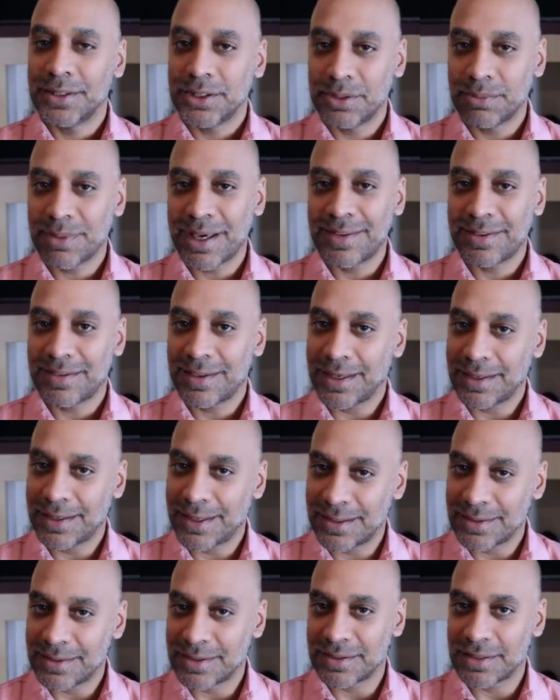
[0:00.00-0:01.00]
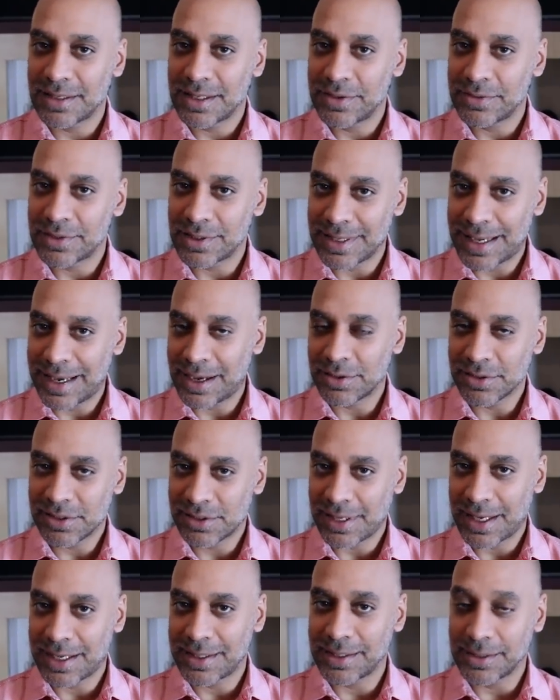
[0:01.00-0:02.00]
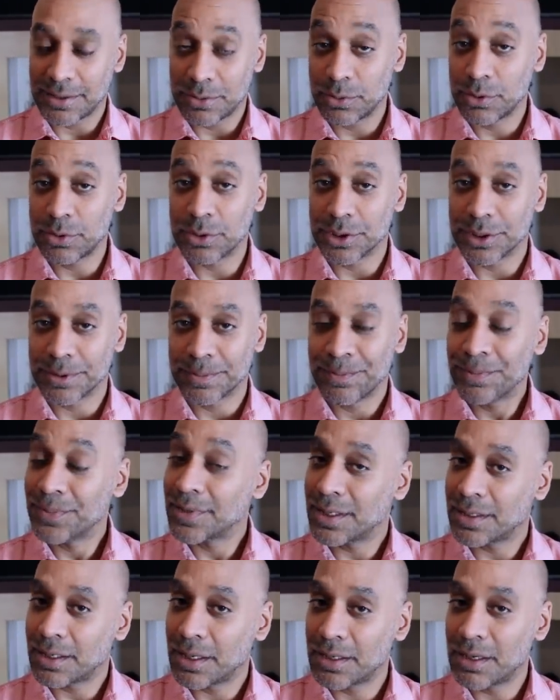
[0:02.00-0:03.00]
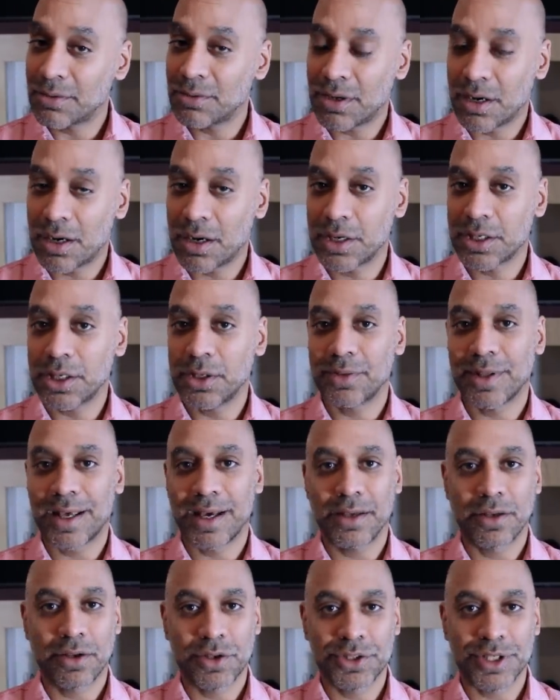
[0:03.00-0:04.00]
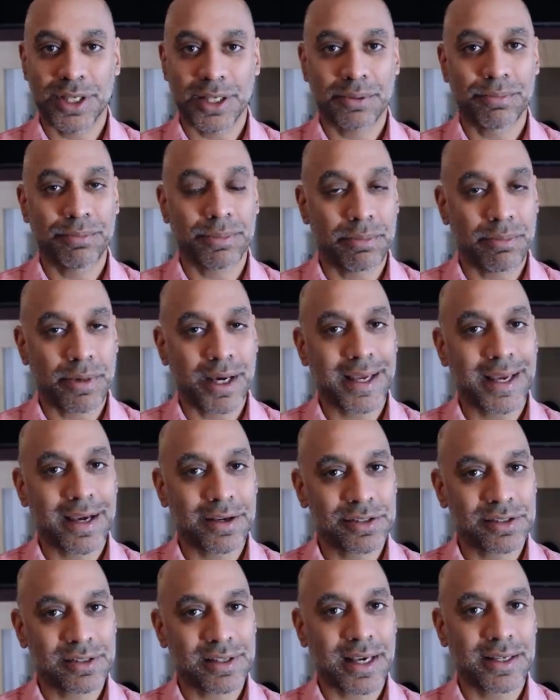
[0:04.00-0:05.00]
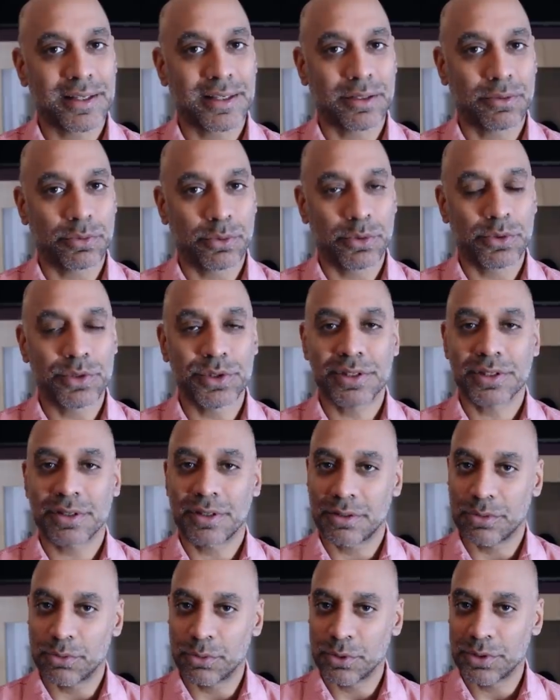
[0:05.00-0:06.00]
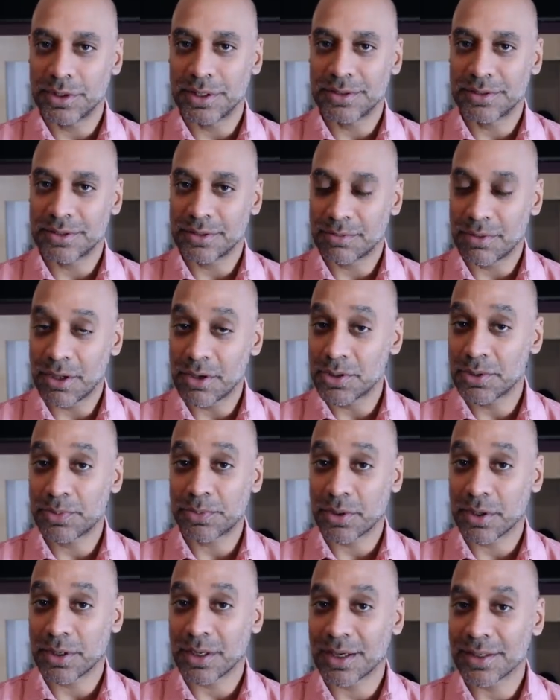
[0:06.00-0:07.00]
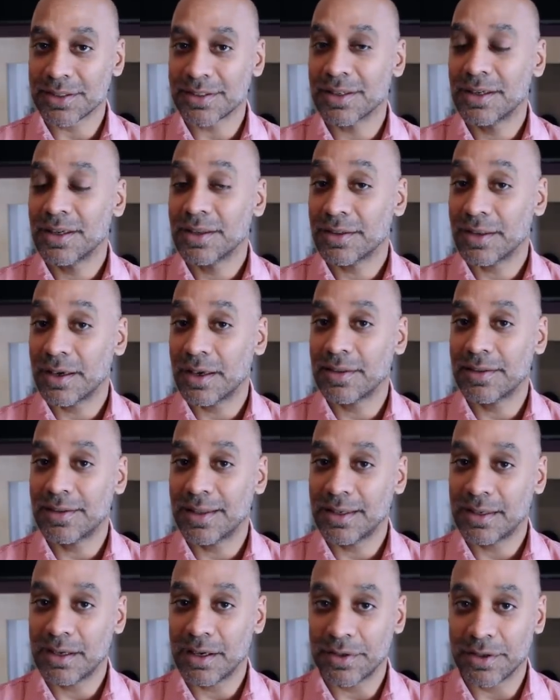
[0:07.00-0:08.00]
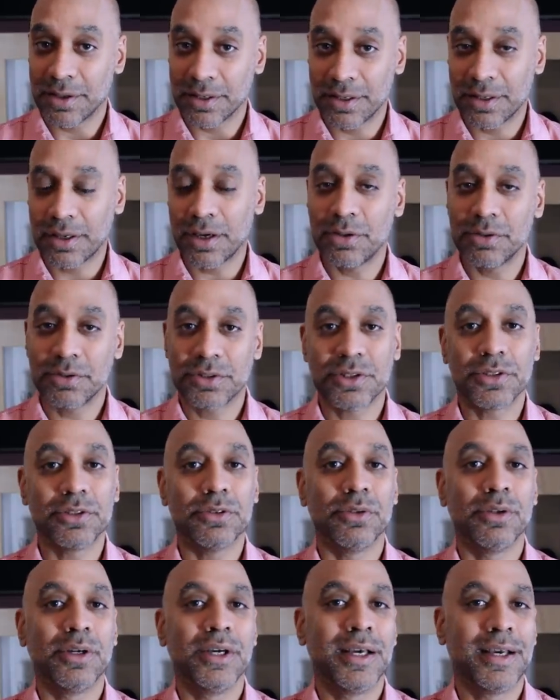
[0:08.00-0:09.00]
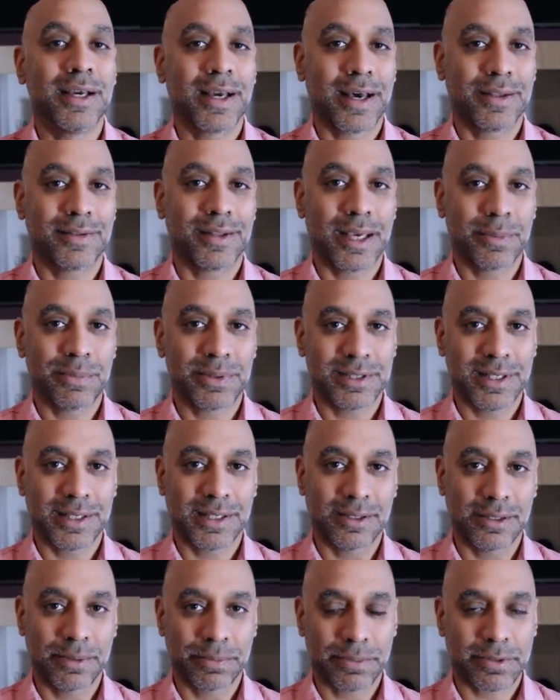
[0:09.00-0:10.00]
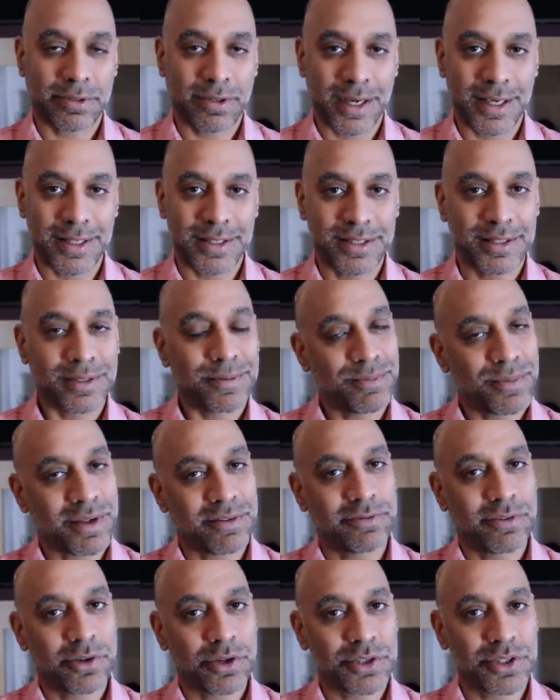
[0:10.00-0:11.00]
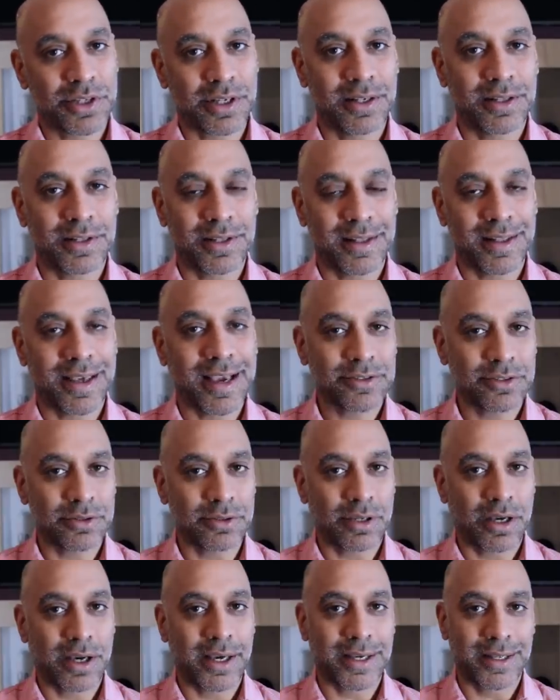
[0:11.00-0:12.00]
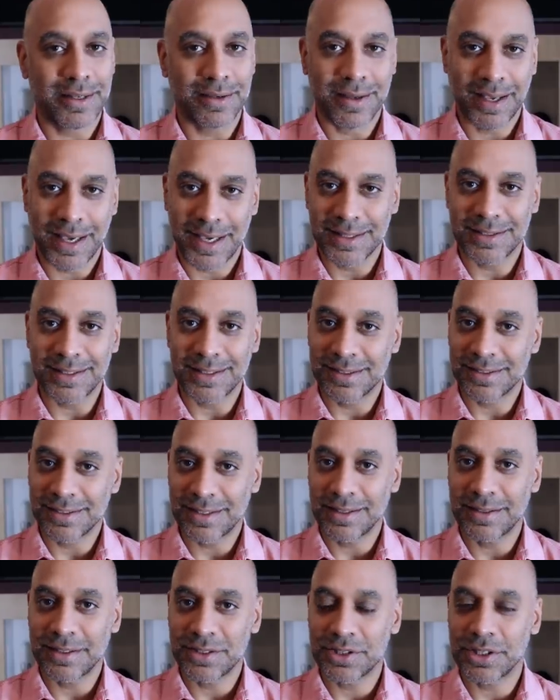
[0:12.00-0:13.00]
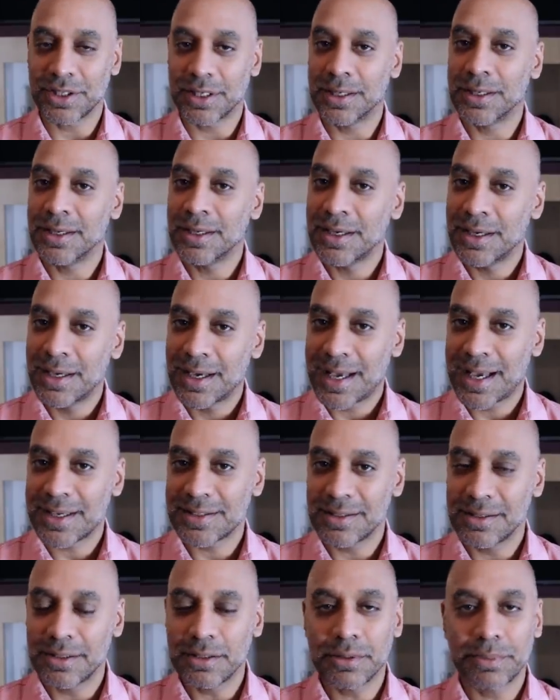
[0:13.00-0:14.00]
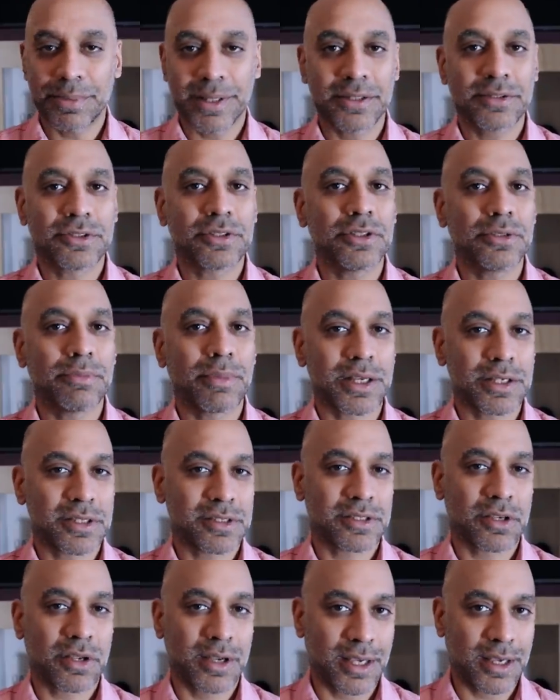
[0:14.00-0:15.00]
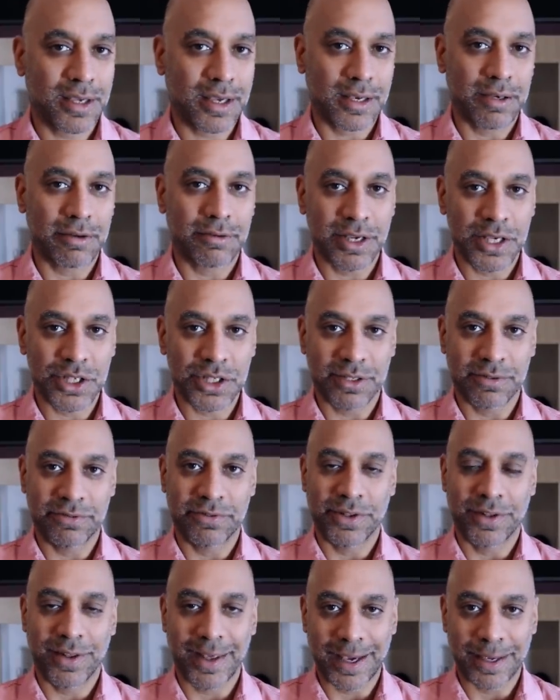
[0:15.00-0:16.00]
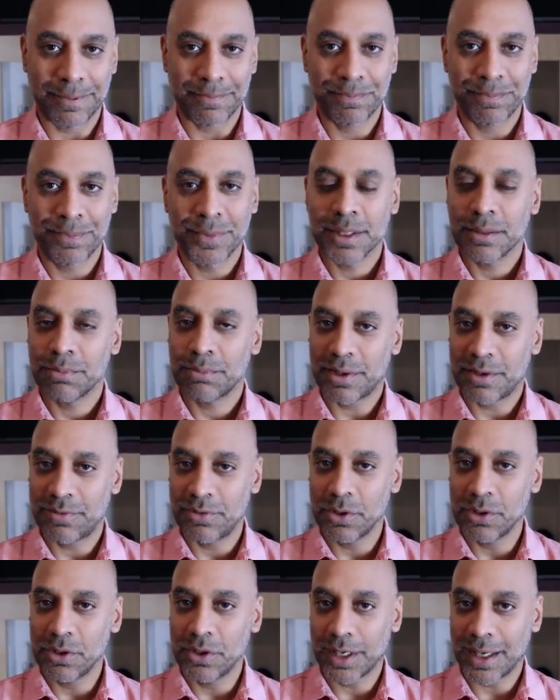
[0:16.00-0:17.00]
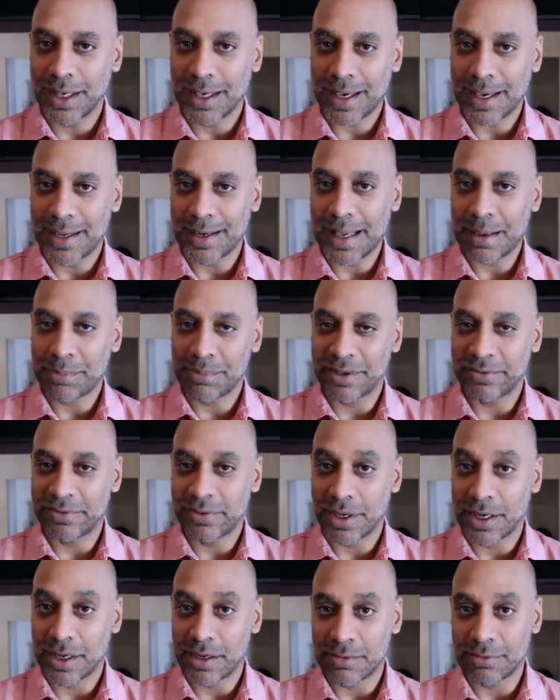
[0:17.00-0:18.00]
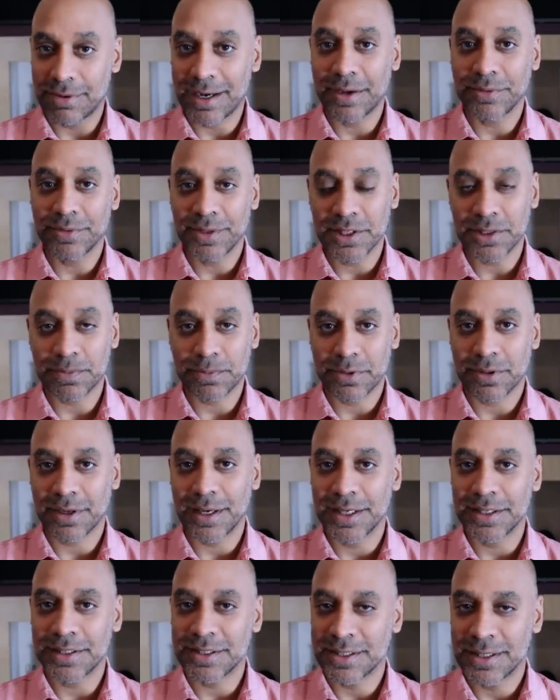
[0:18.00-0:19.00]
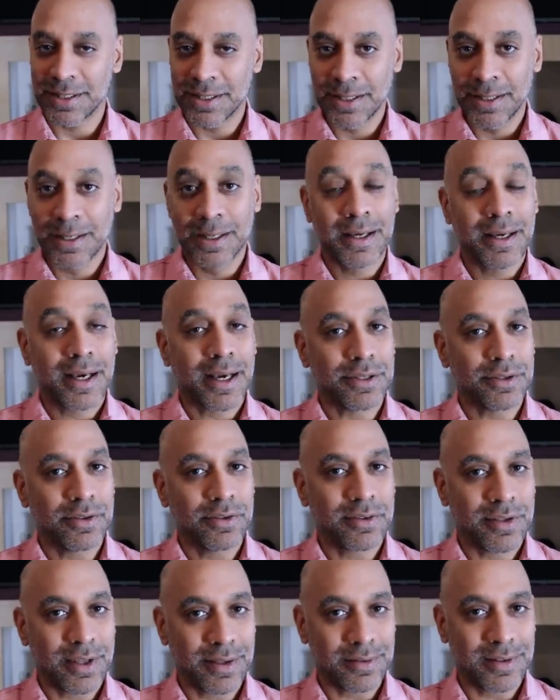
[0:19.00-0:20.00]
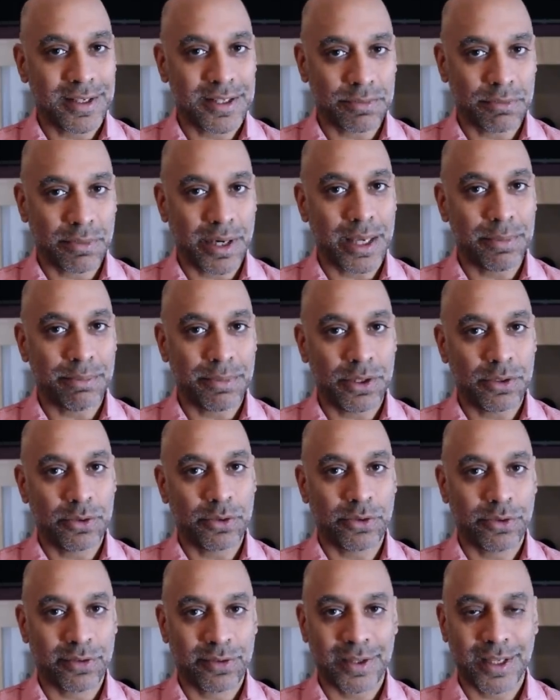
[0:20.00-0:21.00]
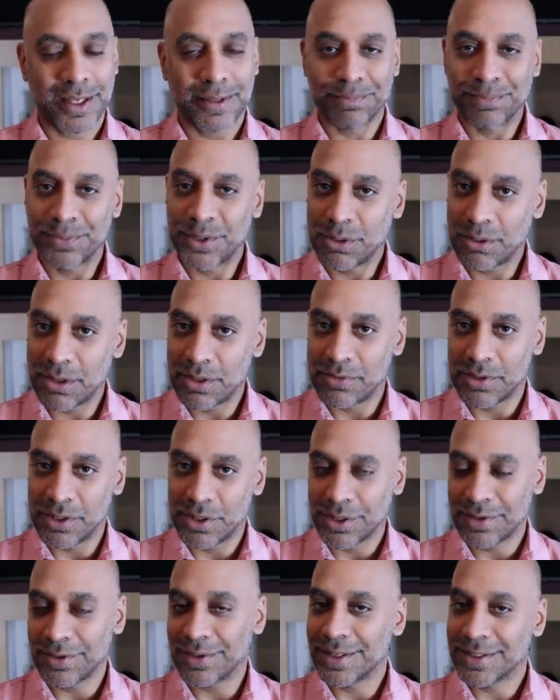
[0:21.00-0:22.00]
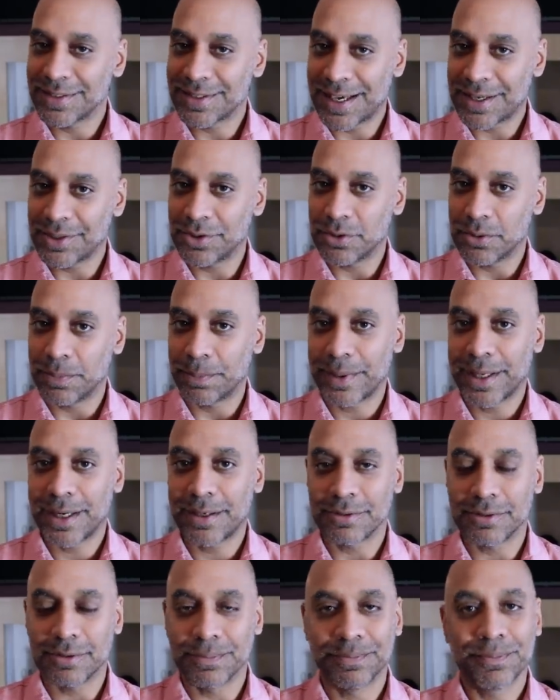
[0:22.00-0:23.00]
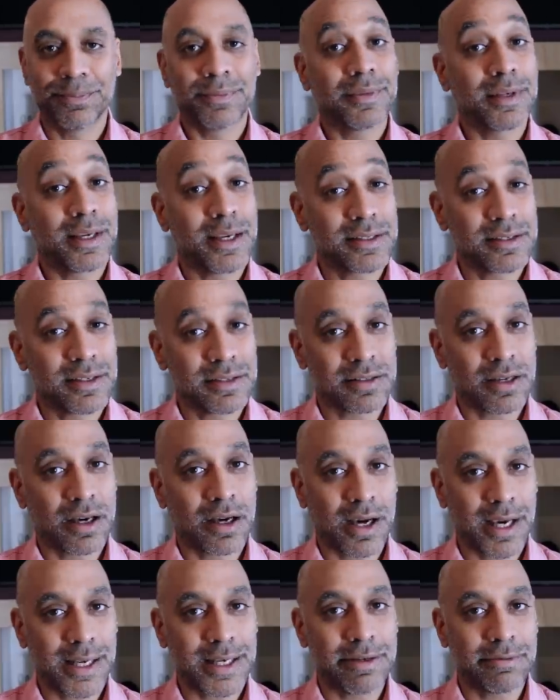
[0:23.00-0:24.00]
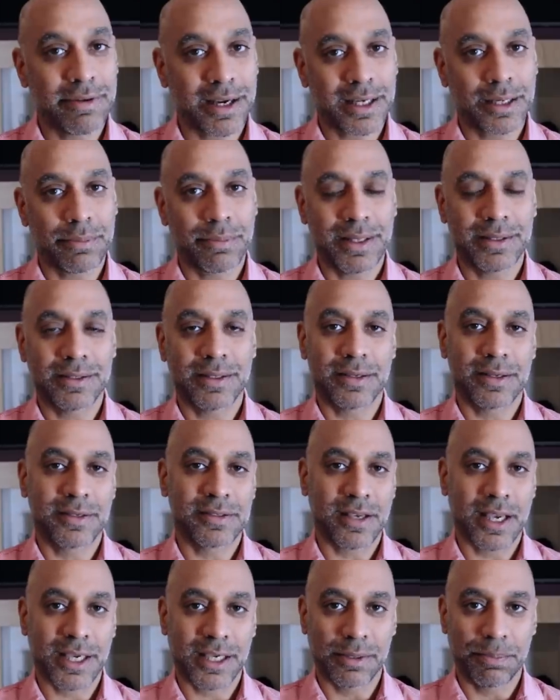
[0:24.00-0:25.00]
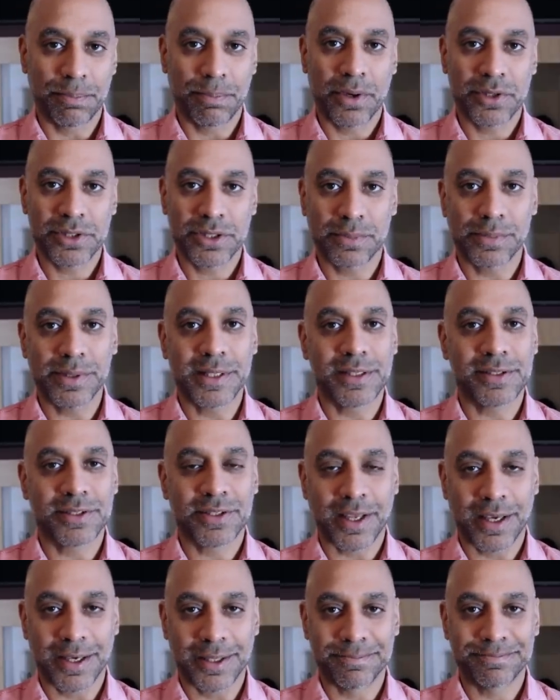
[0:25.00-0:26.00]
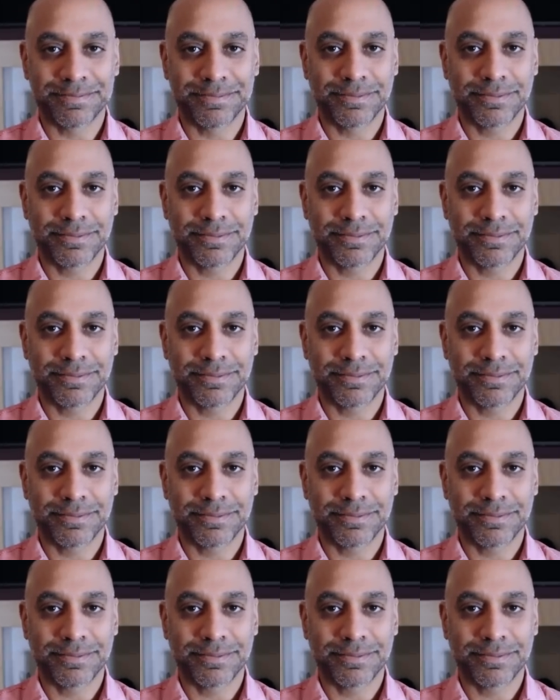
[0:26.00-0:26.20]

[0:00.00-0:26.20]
You may think it deserves an outstanding award, and I don't argue that logic, but my outstanding awards are awarded to those products that I think are the go-to at their particular price. Unfortunately, the Atoll IN80 Signature has a little bit too much sonic coloration for that. But if you're looking at an amplifier around this price and you think this might be your thing, you overlook this at your peril. It's as highly recommended as I can possibly state.